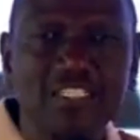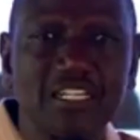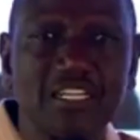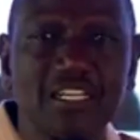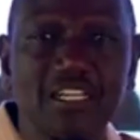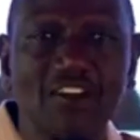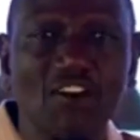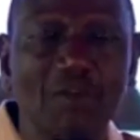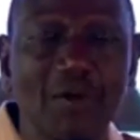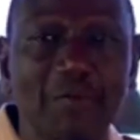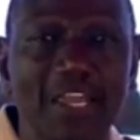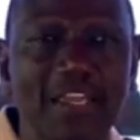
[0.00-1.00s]
in
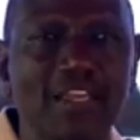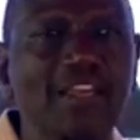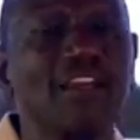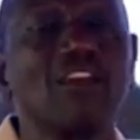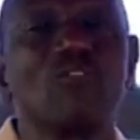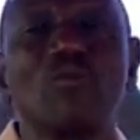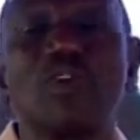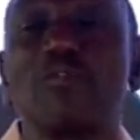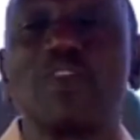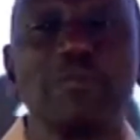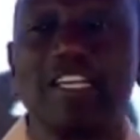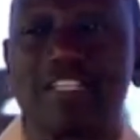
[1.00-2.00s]
Homabay, we will
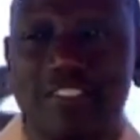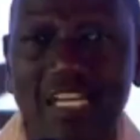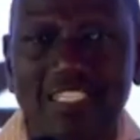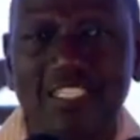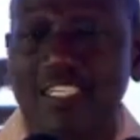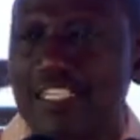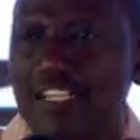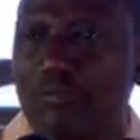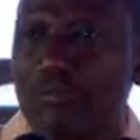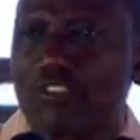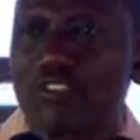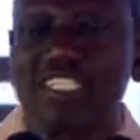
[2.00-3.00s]
be discussing the
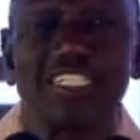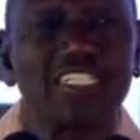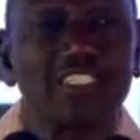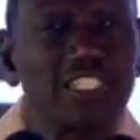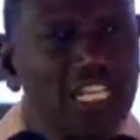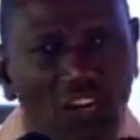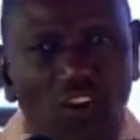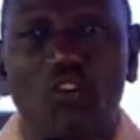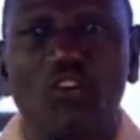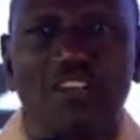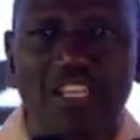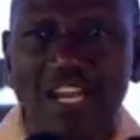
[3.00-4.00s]
opportunities in
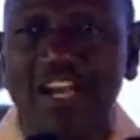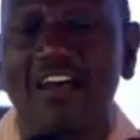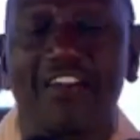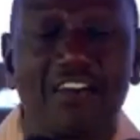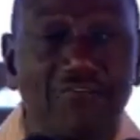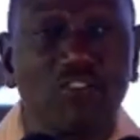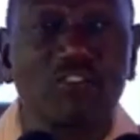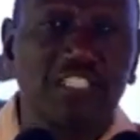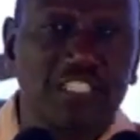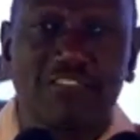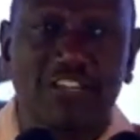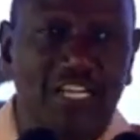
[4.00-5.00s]
all the other
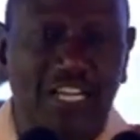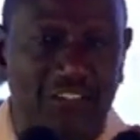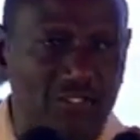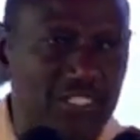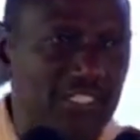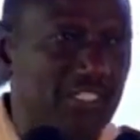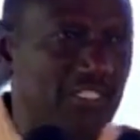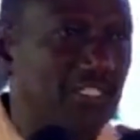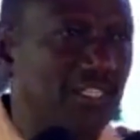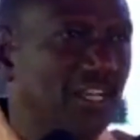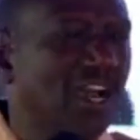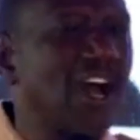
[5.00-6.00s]
47 counties,
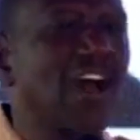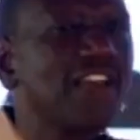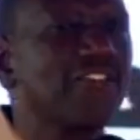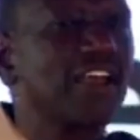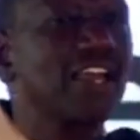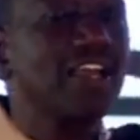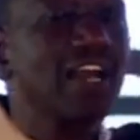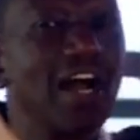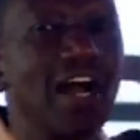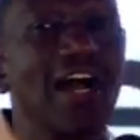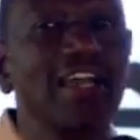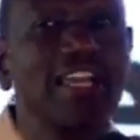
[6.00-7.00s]
and they
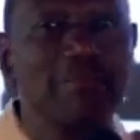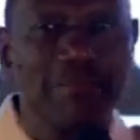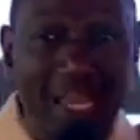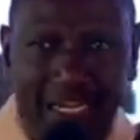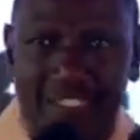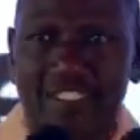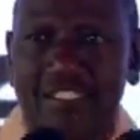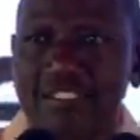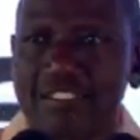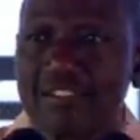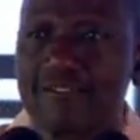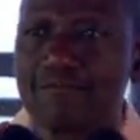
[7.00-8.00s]
are immense.
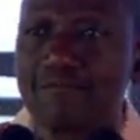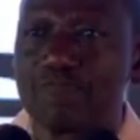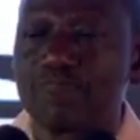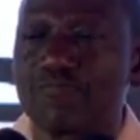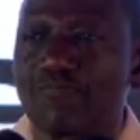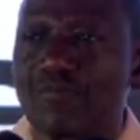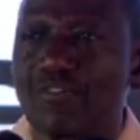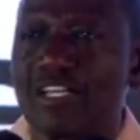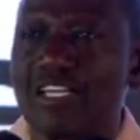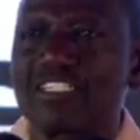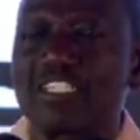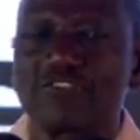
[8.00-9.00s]

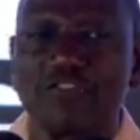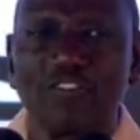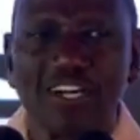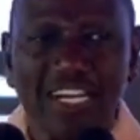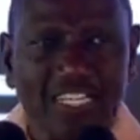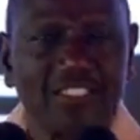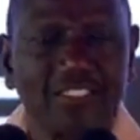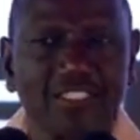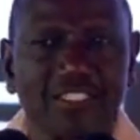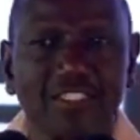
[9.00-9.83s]
It is for us